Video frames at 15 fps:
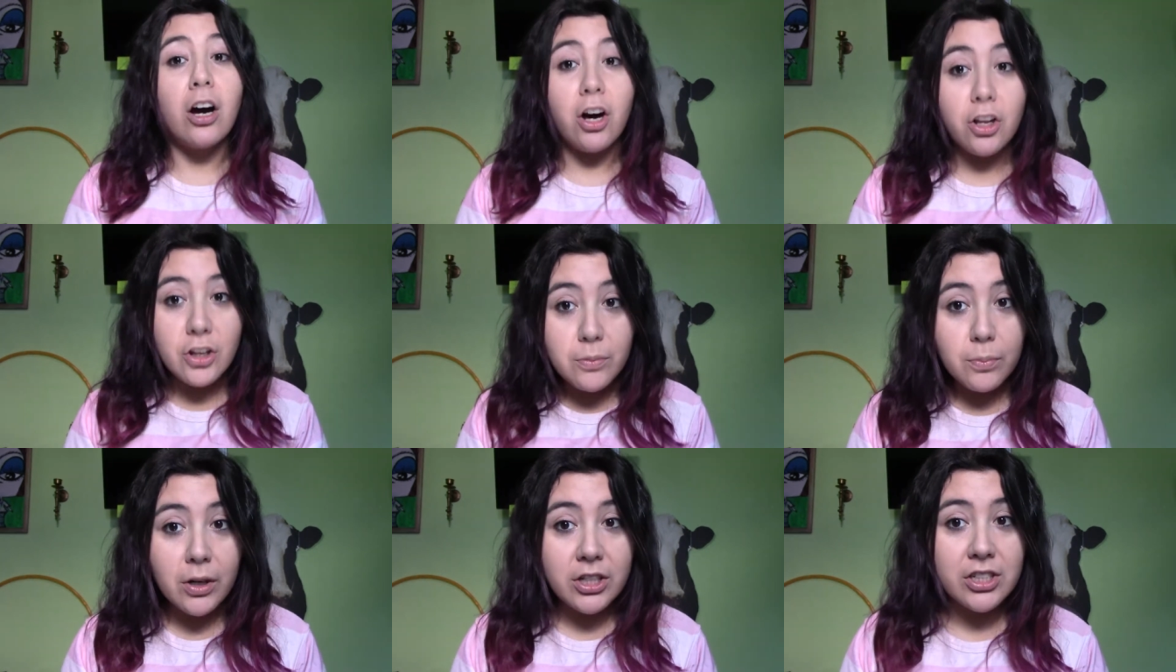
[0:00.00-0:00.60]

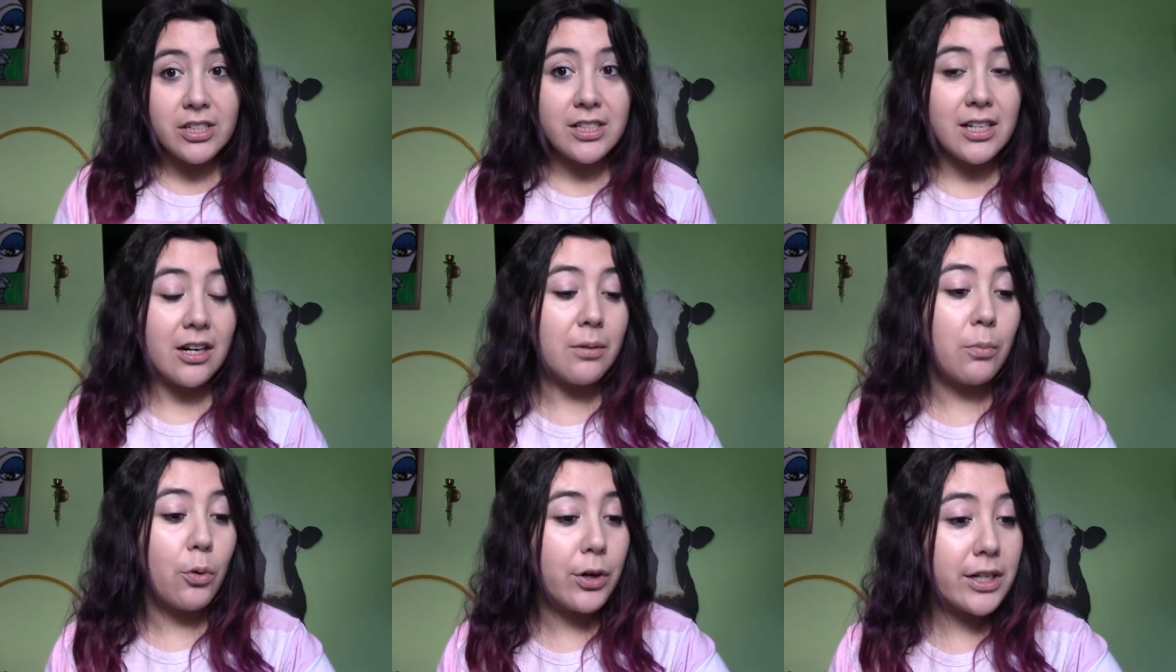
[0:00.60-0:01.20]
other brushes that
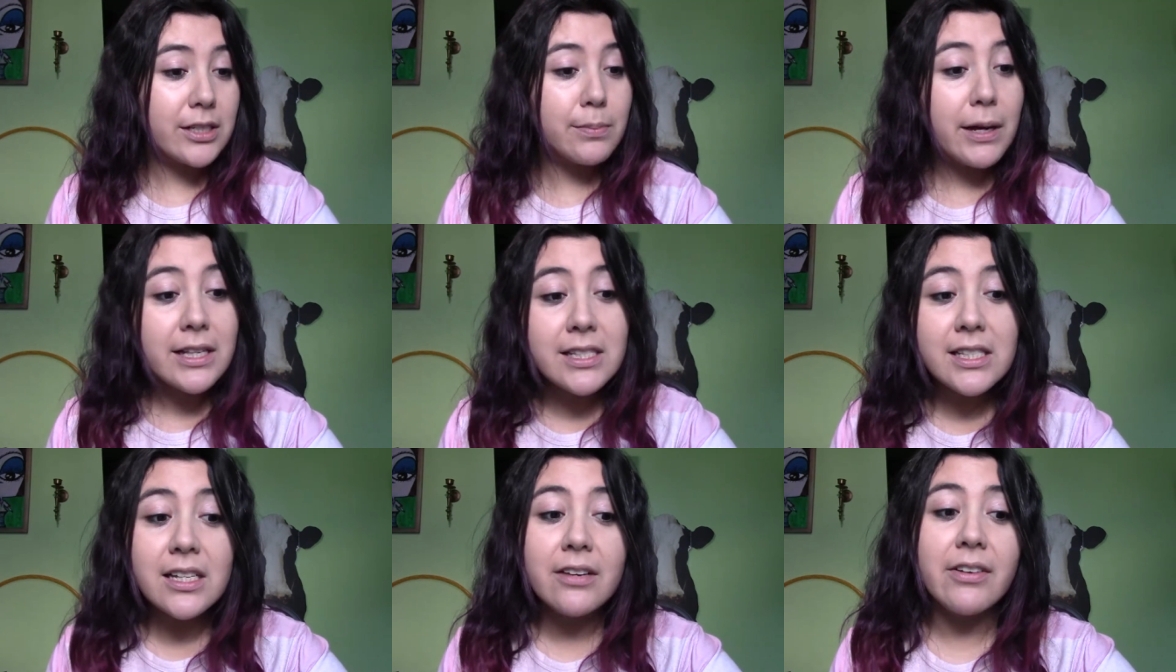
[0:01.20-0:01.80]
are more
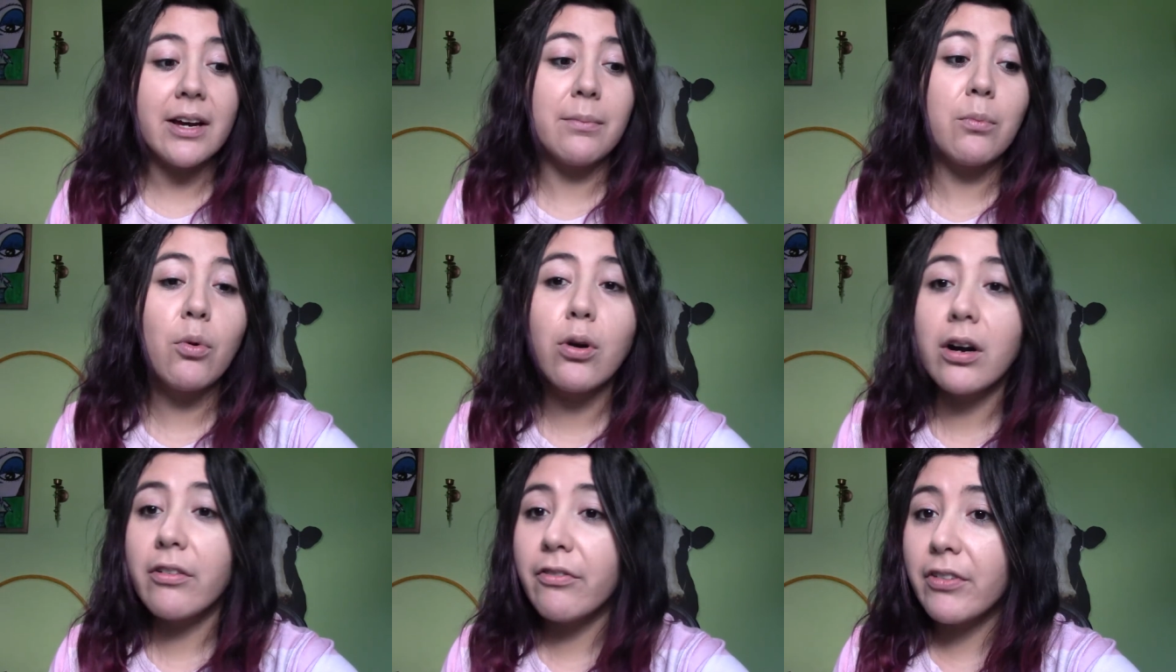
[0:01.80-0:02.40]
expensive at
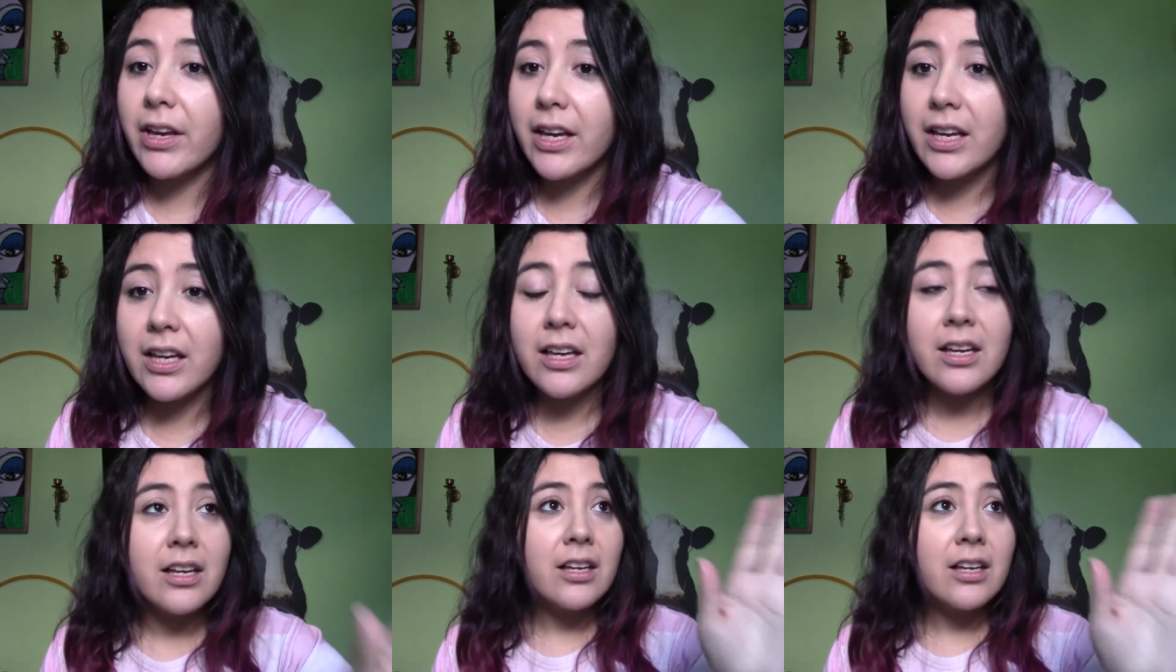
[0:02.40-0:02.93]
Morphe,